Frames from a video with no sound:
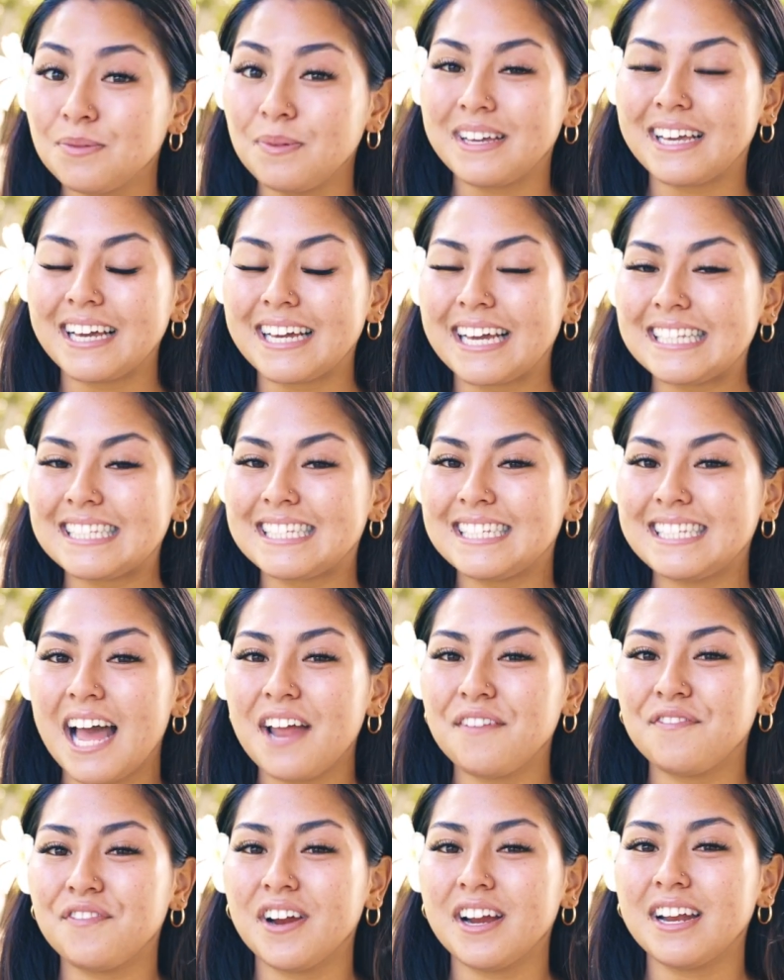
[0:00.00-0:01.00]
week against
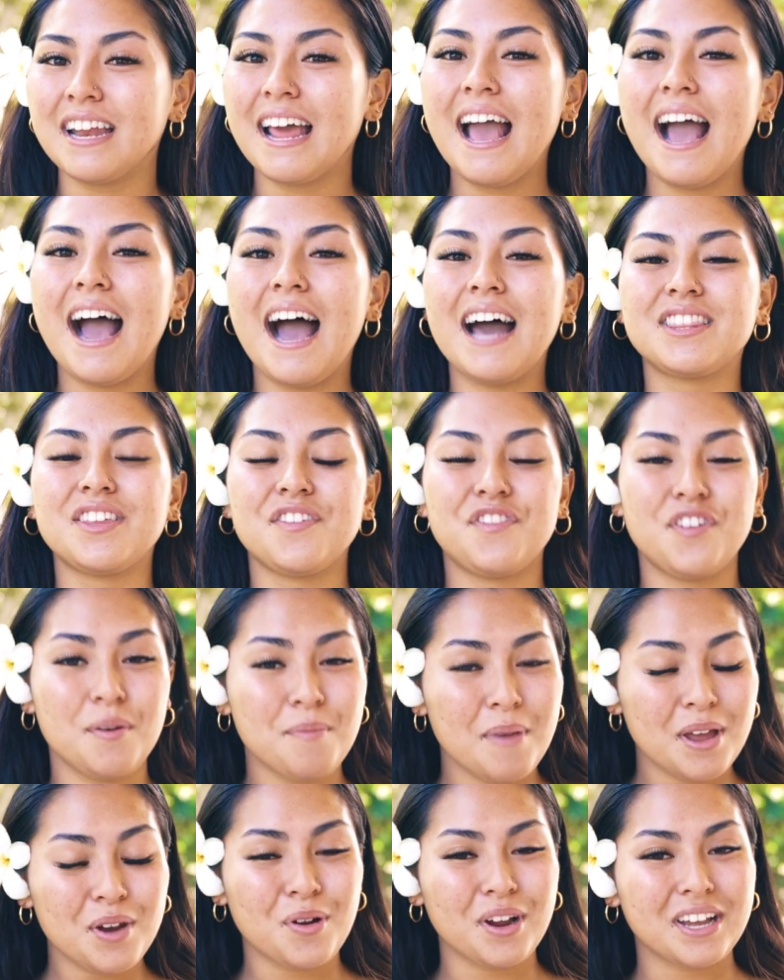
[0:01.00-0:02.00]
Stanford at the
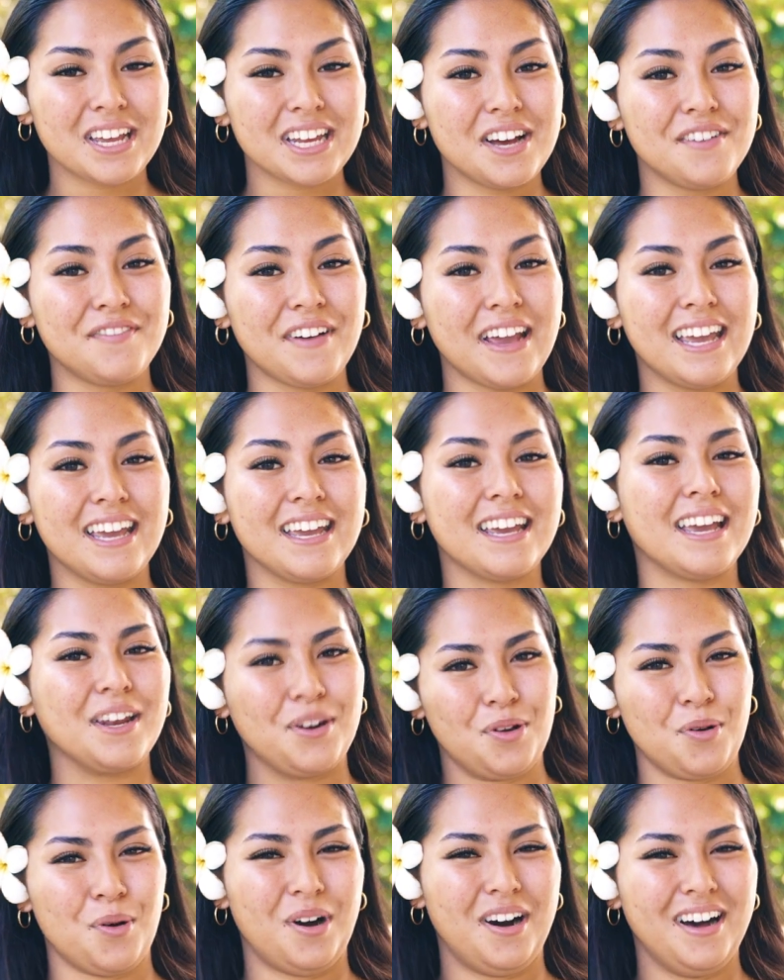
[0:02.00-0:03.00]
Fairmont Orchid Hawaii
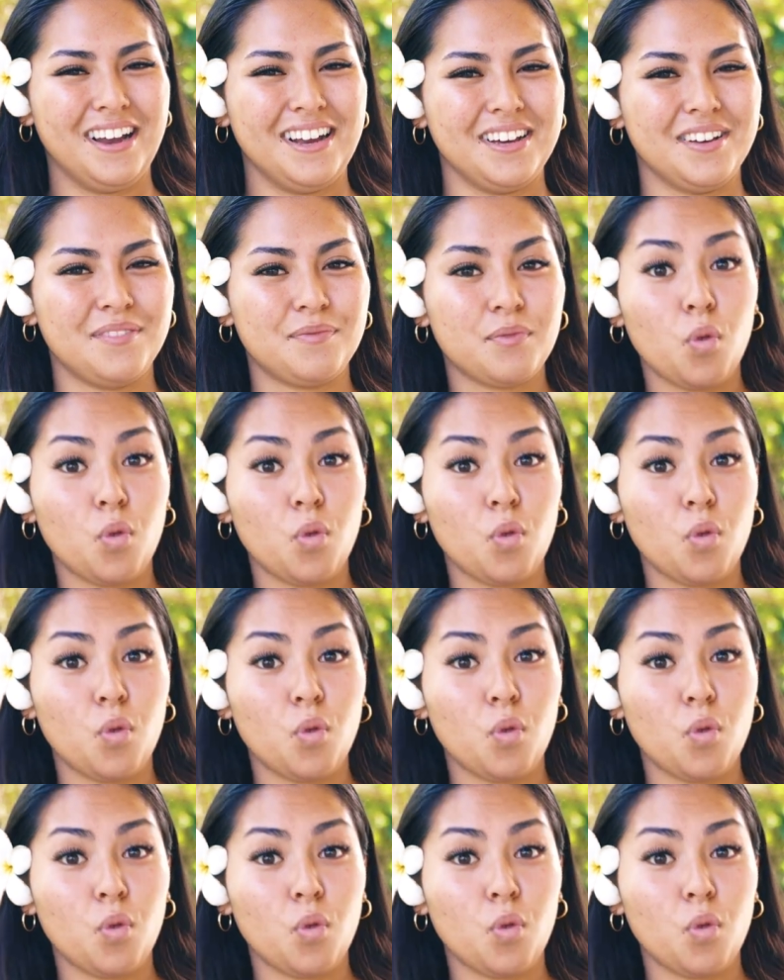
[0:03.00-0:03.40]
in Kohala.